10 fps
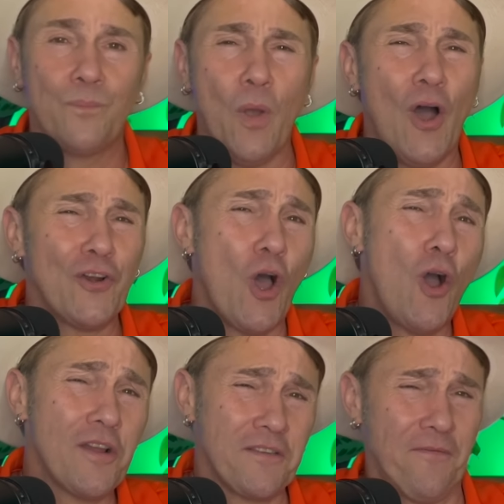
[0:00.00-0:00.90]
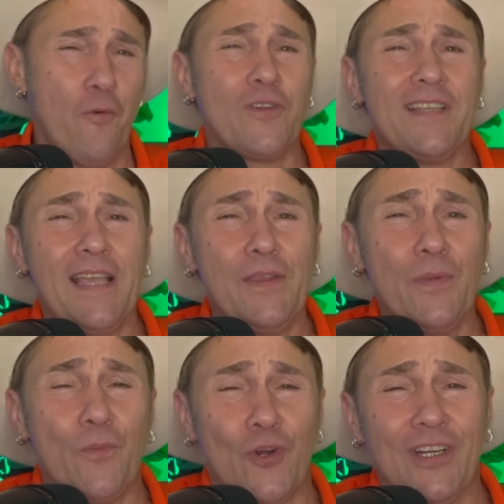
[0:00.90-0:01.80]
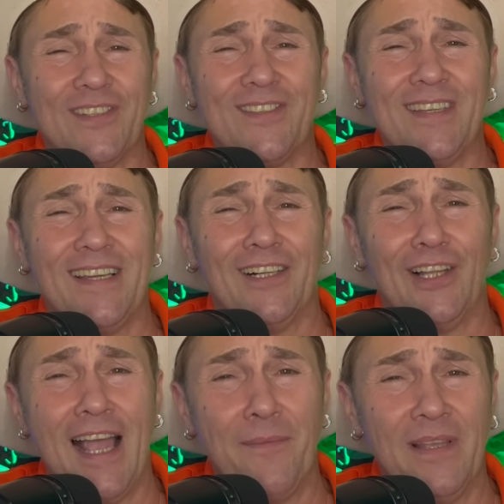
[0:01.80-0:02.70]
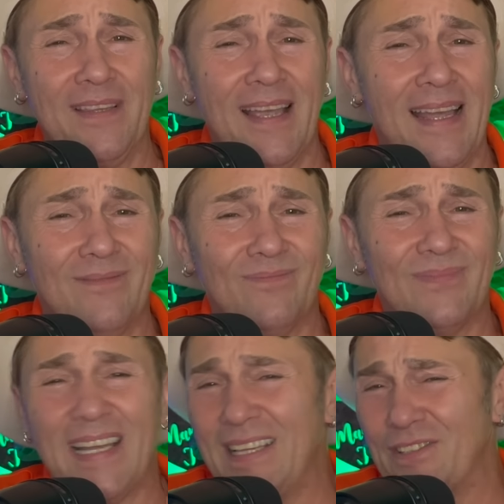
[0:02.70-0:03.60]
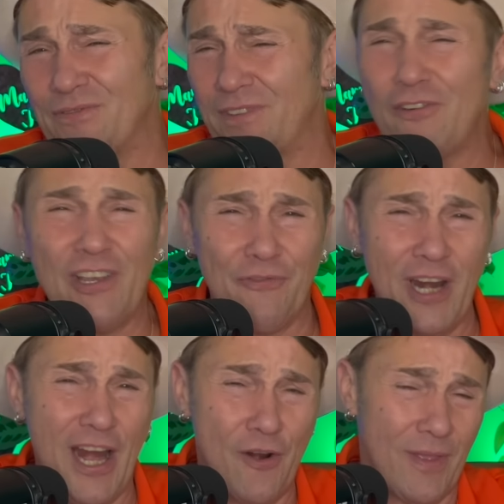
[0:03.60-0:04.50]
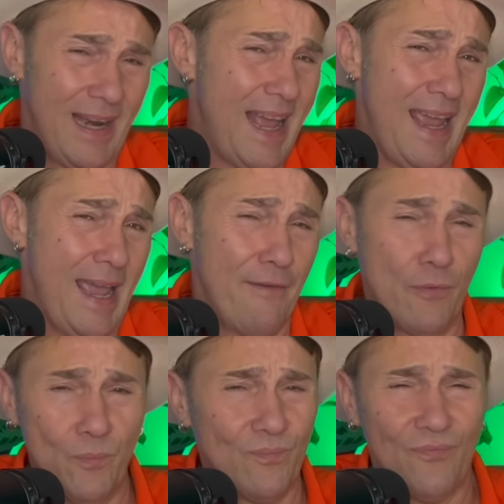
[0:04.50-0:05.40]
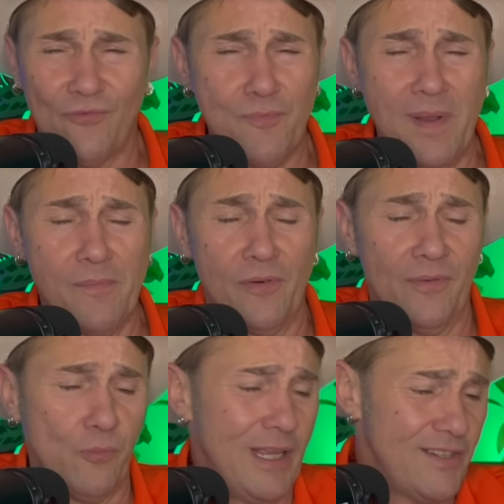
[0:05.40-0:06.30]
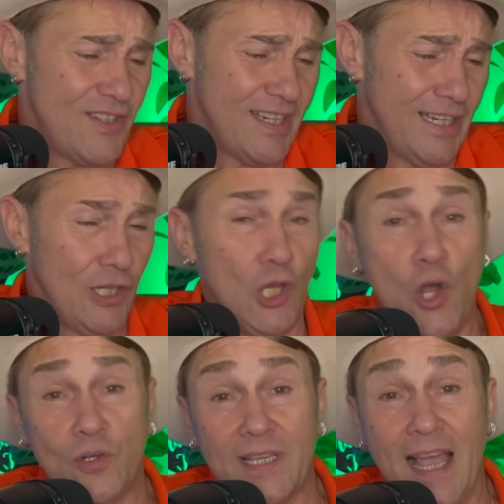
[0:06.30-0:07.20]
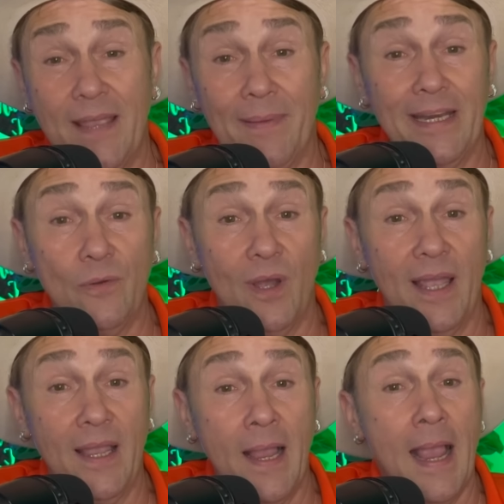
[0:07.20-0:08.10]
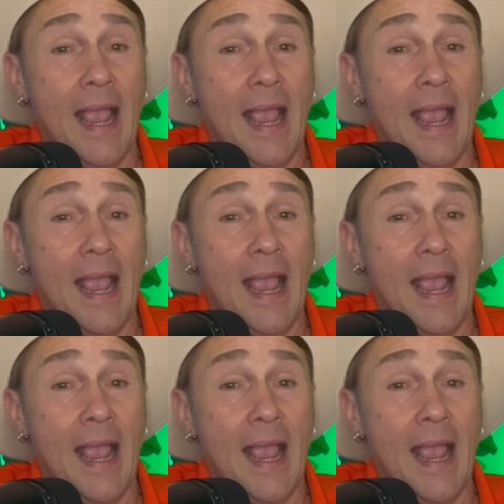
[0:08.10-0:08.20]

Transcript: On August 14th, we're going to see an alignment that is very rare that I haven't remember witnessing in a long time anyway.